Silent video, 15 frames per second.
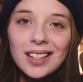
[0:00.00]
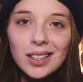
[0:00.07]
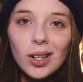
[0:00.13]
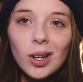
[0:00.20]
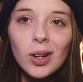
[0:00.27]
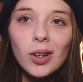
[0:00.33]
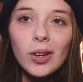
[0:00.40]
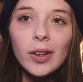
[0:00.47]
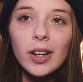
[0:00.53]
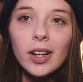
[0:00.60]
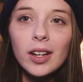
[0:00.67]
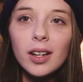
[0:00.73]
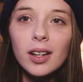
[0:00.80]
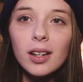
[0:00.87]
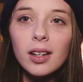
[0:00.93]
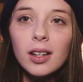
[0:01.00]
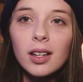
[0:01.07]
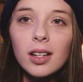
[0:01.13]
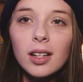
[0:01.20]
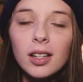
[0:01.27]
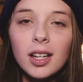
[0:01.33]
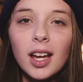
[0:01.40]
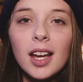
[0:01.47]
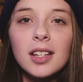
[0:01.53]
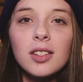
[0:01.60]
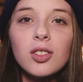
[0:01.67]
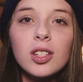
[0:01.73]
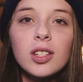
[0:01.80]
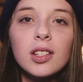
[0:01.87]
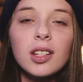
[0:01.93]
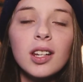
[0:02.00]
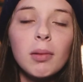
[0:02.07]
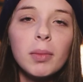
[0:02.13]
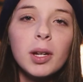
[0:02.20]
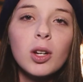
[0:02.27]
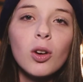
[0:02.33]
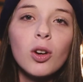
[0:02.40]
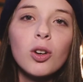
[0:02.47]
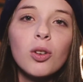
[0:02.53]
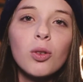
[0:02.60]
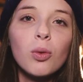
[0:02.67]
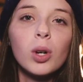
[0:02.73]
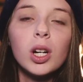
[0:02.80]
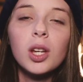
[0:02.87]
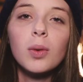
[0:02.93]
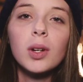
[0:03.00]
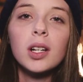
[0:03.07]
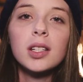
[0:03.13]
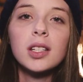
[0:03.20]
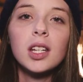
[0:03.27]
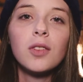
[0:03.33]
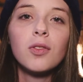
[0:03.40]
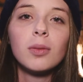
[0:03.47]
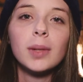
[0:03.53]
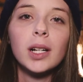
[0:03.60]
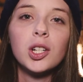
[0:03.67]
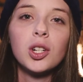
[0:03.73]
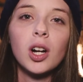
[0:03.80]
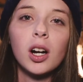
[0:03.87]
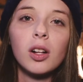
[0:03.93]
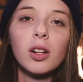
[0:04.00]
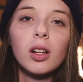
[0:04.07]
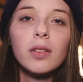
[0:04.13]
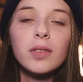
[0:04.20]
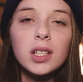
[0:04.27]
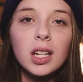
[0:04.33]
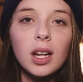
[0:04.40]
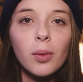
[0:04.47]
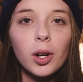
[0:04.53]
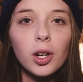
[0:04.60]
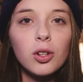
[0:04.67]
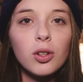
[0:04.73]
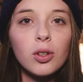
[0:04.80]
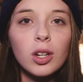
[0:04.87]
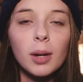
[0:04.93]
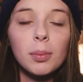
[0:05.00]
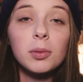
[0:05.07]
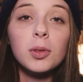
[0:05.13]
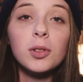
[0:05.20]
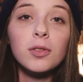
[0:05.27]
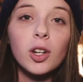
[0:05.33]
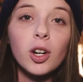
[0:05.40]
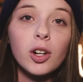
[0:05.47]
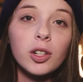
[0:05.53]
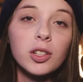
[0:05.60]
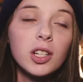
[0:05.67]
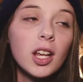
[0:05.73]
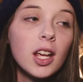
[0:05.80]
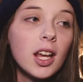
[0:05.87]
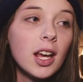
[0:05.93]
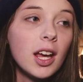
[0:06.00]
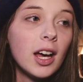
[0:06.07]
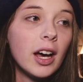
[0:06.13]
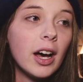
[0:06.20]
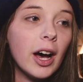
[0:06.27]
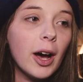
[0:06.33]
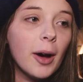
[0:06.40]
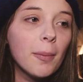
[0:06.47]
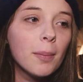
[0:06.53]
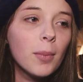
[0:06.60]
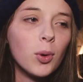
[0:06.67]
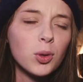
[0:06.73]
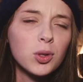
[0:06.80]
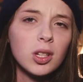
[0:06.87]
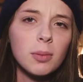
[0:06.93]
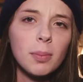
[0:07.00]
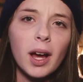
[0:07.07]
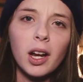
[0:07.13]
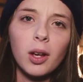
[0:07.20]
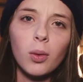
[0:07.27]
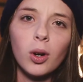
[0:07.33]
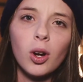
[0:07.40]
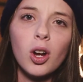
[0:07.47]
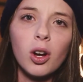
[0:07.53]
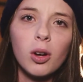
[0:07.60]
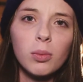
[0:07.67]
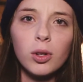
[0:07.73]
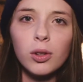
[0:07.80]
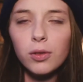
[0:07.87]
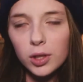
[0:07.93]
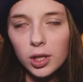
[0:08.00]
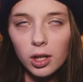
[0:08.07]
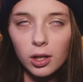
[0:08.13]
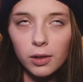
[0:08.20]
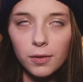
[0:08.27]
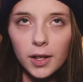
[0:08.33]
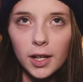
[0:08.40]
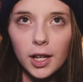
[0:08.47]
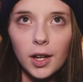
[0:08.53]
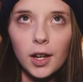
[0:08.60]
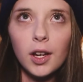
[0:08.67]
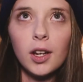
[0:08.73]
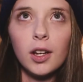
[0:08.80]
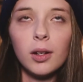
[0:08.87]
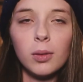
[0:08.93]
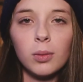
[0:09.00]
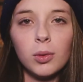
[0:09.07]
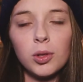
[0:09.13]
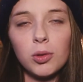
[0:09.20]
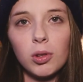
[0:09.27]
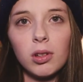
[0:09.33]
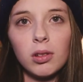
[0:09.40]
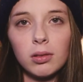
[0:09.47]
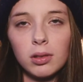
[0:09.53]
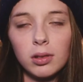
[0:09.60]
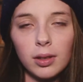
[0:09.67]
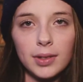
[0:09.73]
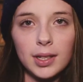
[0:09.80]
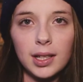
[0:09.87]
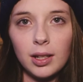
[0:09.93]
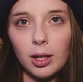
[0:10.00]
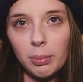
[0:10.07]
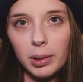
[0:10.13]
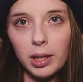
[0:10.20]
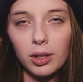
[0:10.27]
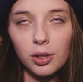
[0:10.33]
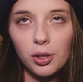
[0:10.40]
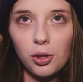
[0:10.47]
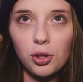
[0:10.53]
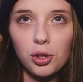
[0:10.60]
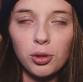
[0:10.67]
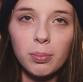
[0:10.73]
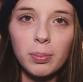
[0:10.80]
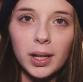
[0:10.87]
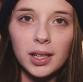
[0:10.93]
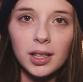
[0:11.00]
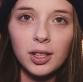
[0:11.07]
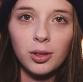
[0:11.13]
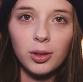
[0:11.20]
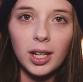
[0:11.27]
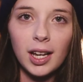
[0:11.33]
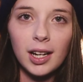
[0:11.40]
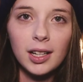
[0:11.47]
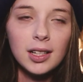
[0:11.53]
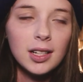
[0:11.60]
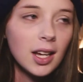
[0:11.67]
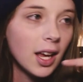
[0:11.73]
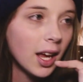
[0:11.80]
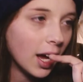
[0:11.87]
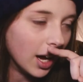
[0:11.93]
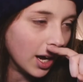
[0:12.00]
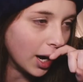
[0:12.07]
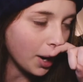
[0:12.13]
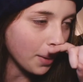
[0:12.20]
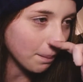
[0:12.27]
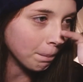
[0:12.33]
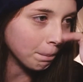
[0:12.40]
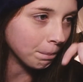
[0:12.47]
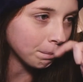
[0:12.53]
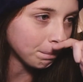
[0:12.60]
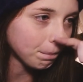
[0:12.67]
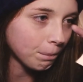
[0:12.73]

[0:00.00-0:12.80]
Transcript: so guys, just let me know what do you want to see from my channel. Obviously I want to do a couple more vlogs, more cinematic work, more photography, which will obviously not be on YouTube, but you get it. And